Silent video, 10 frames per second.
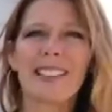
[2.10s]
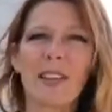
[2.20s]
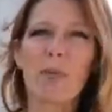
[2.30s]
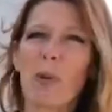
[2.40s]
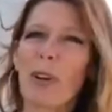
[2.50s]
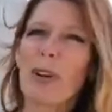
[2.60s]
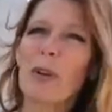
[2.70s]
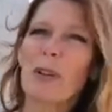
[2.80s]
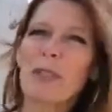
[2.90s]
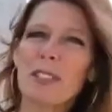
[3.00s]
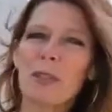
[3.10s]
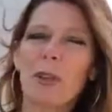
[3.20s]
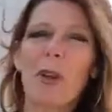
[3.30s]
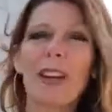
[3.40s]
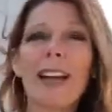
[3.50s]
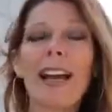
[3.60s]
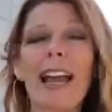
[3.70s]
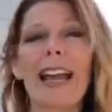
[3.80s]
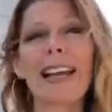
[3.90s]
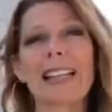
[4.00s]
Cynthia Porter with Visit Winona,
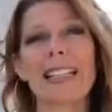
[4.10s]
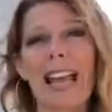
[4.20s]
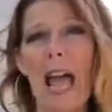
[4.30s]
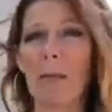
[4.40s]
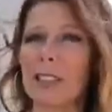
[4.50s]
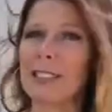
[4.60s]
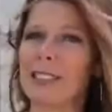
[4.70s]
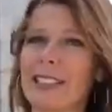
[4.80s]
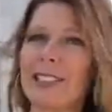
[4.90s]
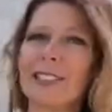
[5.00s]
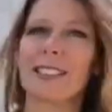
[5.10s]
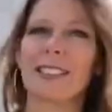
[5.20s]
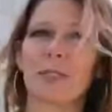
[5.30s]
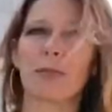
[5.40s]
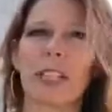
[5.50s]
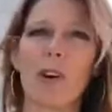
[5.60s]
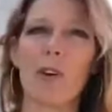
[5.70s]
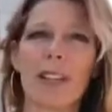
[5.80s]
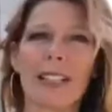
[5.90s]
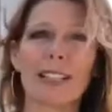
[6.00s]
and Emily Scales is
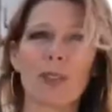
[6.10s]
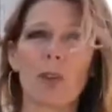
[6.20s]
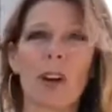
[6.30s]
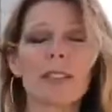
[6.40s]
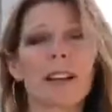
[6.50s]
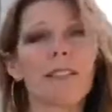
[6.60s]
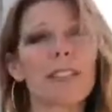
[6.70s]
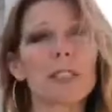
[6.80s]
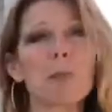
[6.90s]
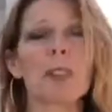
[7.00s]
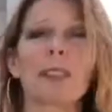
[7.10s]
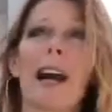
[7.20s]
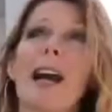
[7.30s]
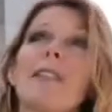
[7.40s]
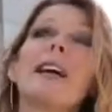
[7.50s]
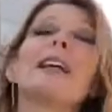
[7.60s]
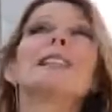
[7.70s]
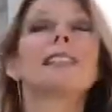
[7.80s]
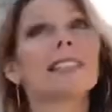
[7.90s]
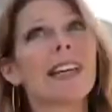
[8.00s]
recording this for us on Facebook Live.
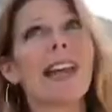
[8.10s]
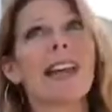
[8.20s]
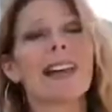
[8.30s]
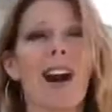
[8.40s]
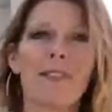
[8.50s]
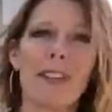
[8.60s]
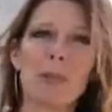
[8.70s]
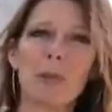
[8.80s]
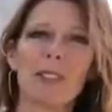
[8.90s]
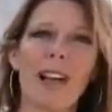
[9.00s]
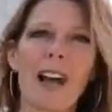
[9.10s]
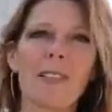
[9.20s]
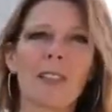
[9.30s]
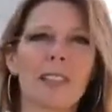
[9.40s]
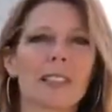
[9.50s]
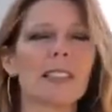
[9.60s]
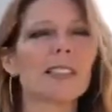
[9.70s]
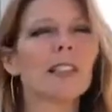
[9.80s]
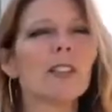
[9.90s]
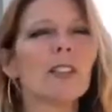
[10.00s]
Today, our Facebook Live is a
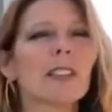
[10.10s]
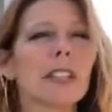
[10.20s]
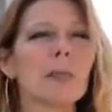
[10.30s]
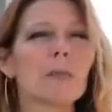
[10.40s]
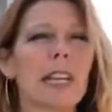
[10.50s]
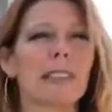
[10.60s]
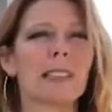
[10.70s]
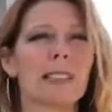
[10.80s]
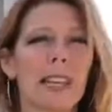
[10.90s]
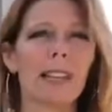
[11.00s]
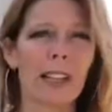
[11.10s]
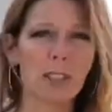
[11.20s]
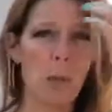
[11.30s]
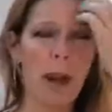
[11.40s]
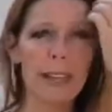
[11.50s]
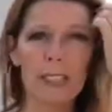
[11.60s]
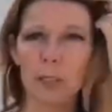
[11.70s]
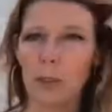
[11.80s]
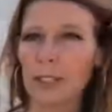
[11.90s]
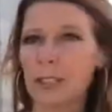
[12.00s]
little glimpse at the stained glass walking
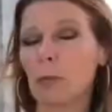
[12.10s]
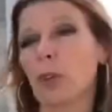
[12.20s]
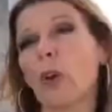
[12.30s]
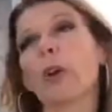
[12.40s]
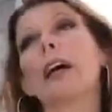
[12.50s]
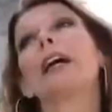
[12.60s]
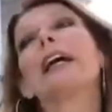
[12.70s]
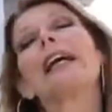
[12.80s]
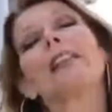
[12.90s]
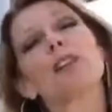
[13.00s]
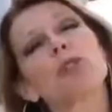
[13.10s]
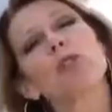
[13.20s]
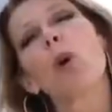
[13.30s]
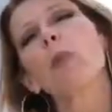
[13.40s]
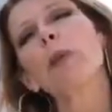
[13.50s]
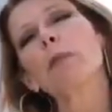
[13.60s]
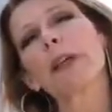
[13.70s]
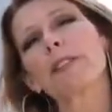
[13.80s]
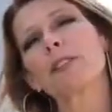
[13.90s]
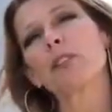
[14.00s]
tour that's in Winona. There's so many
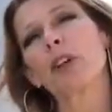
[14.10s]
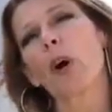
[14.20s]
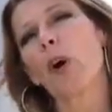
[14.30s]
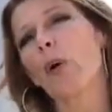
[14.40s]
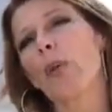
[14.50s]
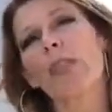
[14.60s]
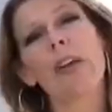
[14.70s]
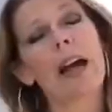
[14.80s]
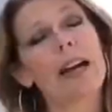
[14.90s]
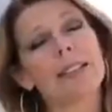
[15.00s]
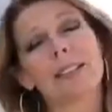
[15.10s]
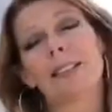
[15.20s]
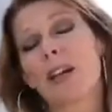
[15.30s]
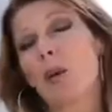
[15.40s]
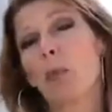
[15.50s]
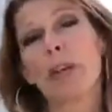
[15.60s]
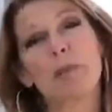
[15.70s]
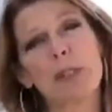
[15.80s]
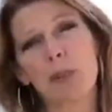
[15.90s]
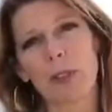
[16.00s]
places to go that we
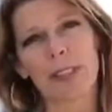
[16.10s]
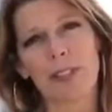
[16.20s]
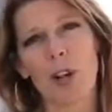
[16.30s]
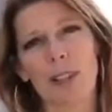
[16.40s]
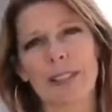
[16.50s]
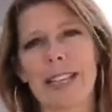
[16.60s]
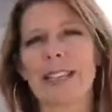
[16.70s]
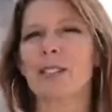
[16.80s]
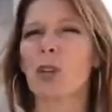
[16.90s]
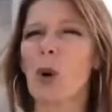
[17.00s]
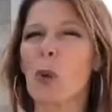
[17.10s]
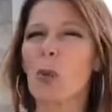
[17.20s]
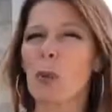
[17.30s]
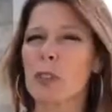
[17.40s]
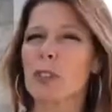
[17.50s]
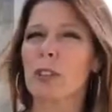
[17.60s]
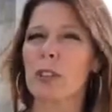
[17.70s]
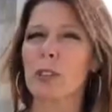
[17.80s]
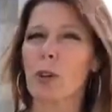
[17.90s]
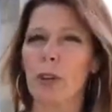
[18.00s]
could be doing this all day, so we're just
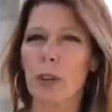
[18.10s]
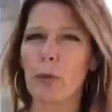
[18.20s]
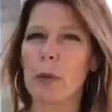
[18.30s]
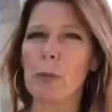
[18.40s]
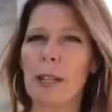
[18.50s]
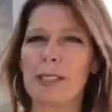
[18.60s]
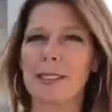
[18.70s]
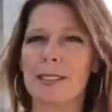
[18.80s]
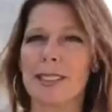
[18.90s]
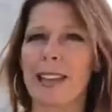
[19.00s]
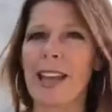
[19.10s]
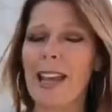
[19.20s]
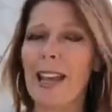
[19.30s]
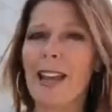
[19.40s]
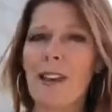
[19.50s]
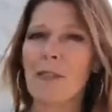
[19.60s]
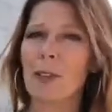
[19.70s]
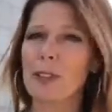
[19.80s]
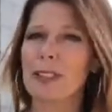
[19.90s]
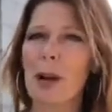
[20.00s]
going to show you 3 places today.
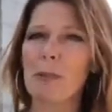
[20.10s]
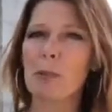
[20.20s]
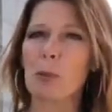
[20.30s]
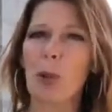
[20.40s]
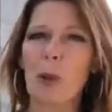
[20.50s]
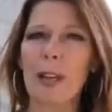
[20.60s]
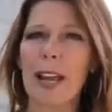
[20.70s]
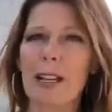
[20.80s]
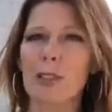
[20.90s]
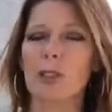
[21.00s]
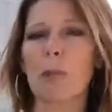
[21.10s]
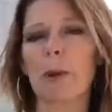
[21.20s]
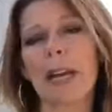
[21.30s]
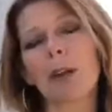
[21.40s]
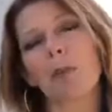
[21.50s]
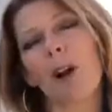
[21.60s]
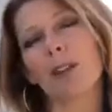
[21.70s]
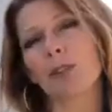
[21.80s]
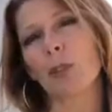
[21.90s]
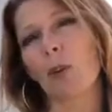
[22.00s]
First up is Winona National Bank. We're
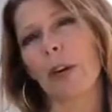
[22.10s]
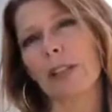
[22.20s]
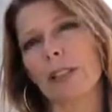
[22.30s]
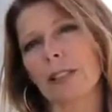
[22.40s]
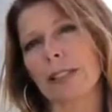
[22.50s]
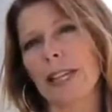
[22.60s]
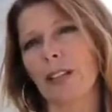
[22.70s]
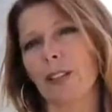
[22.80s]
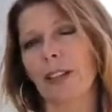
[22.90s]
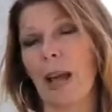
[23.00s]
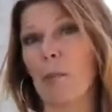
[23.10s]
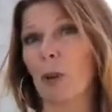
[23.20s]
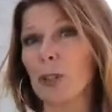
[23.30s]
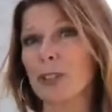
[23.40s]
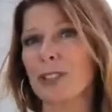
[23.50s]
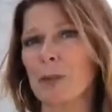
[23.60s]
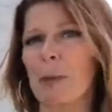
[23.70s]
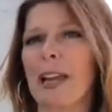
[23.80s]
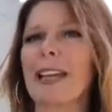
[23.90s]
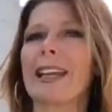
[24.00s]
also going to take a look at Merchants
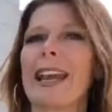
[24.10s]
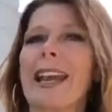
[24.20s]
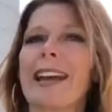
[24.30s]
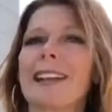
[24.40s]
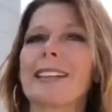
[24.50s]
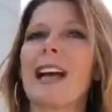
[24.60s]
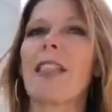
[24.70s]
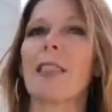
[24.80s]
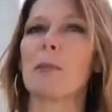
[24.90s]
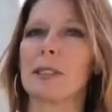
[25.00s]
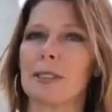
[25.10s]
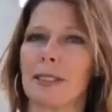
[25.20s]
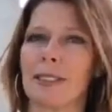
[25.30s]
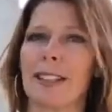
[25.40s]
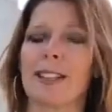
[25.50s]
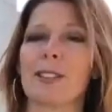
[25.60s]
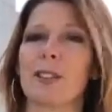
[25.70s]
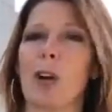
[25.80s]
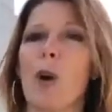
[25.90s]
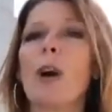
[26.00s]
Bank and the Basilica.
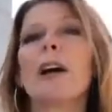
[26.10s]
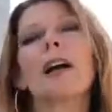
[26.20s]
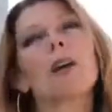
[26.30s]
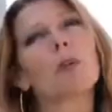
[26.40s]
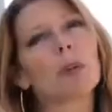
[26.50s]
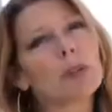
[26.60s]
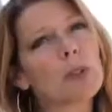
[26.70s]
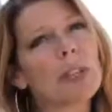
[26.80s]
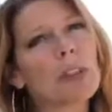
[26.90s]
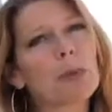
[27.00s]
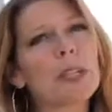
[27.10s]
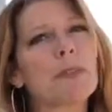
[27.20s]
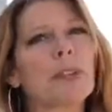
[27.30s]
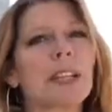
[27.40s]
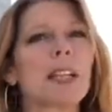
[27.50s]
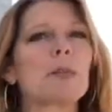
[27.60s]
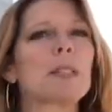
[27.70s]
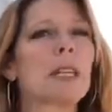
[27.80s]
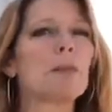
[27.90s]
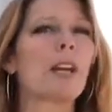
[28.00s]
So we'll do it in 3 different
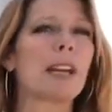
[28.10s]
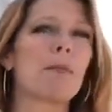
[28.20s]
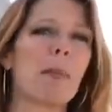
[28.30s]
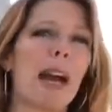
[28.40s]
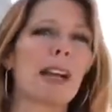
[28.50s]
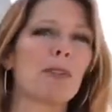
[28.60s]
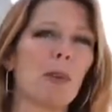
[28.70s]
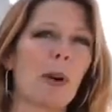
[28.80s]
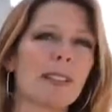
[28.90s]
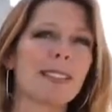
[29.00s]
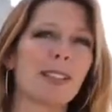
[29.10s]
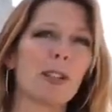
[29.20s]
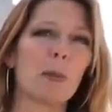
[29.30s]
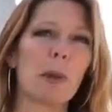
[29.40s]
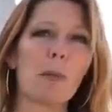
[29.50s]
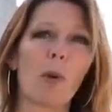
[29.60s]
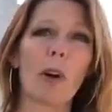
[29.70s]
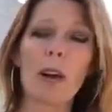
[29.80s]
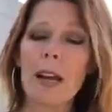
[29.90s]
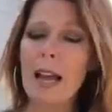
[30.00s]
clips. Keep checking back if you want to see a little bit
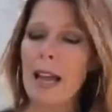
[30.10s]
more.